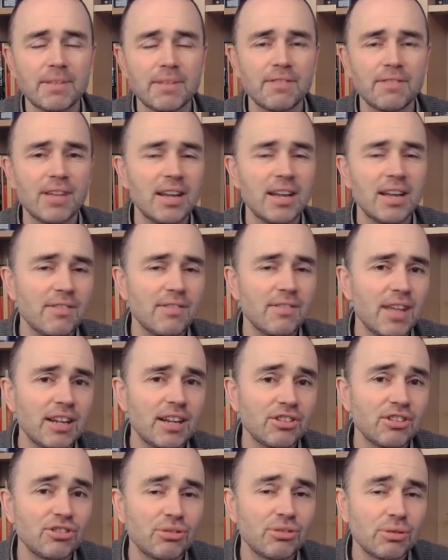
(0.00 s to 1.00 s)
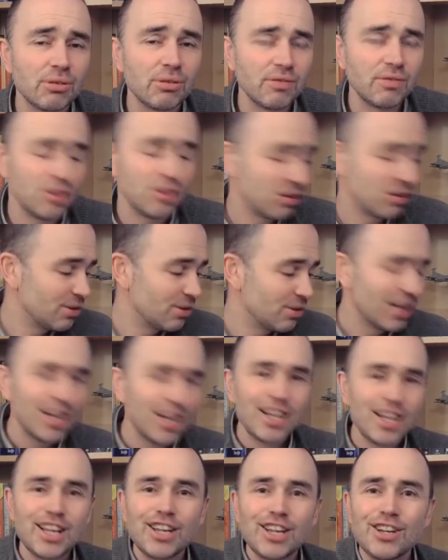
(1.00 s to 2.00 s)
If any of that is true of you,
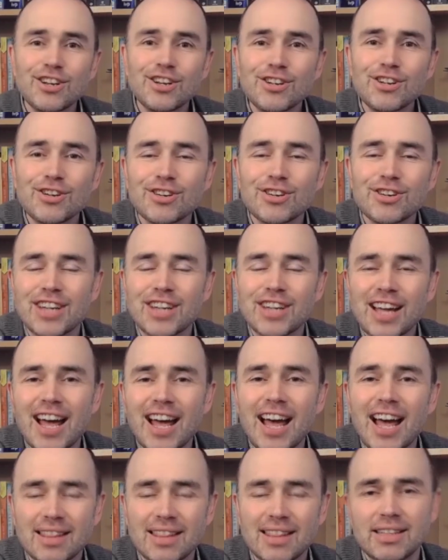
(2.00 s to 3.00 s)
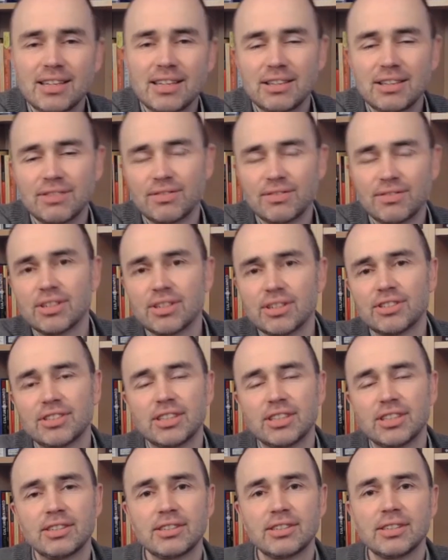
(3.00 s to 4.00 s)
look at these
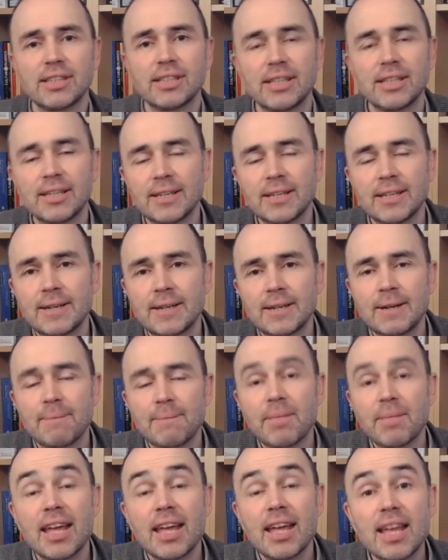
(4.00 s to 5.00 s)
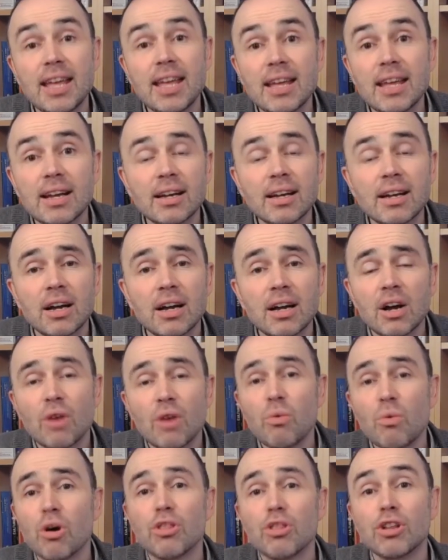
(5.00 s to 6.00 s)
verses. Hear
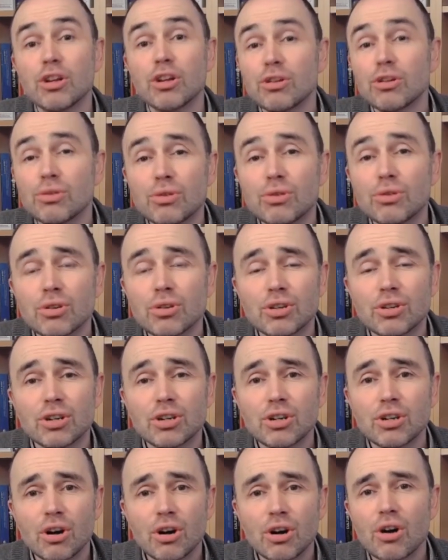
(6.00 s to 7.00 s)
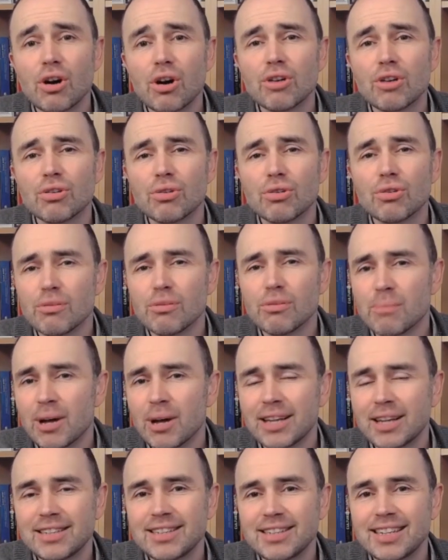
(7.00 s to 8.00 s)
what the Lord God
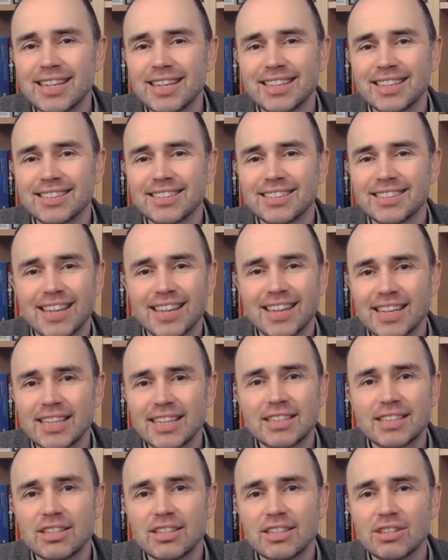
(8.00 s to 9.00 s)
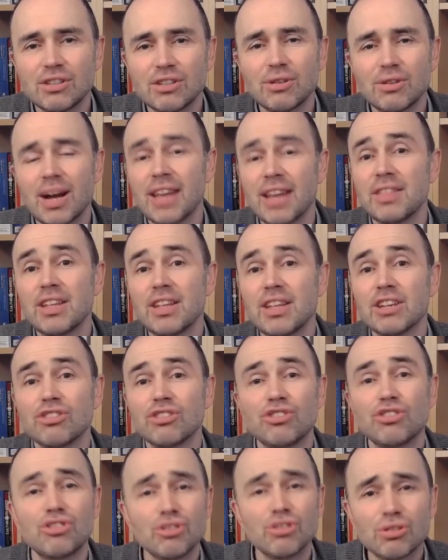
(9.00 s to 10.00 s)
Almighty is saying to you and the
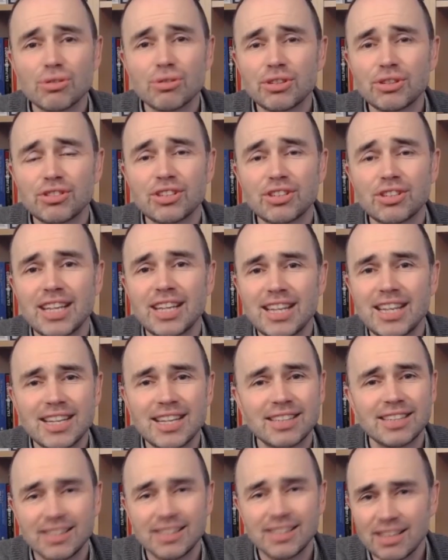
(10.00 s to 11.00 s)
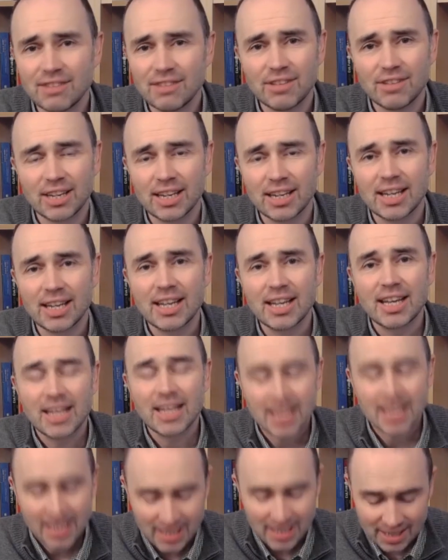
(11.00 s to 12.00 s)
assurance that He is giving
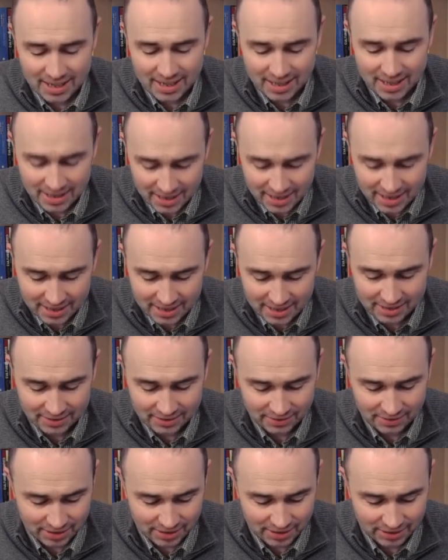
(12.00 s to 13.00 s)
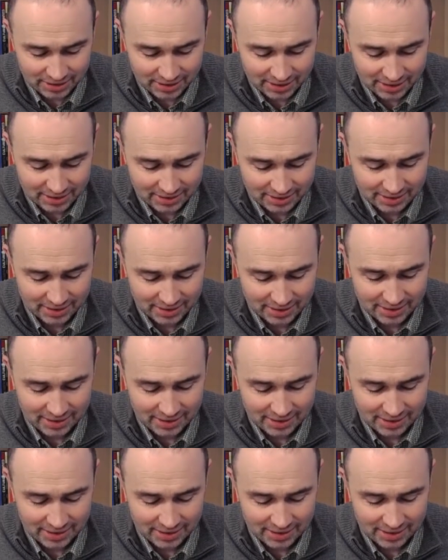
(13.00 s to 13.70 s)
in these verses.